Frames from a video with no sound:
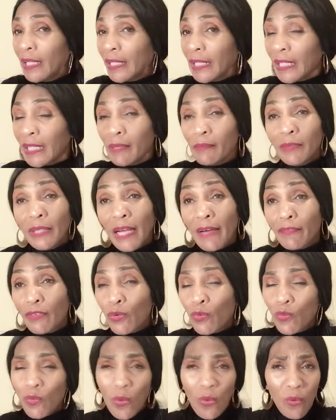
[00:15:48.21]
that I'm going to have to
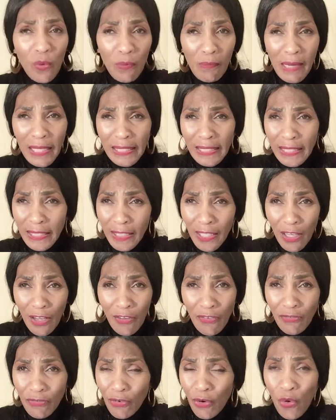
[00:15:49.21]
roll
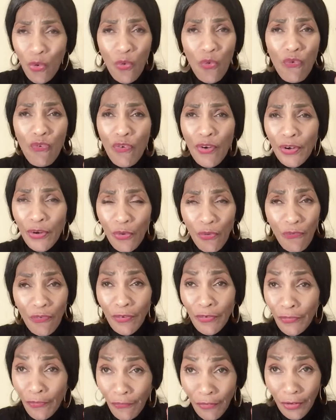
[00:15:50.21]
myself over and over
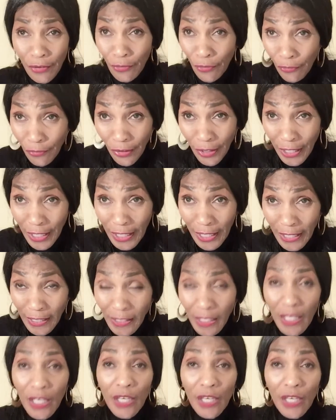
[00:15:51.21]
and over and over again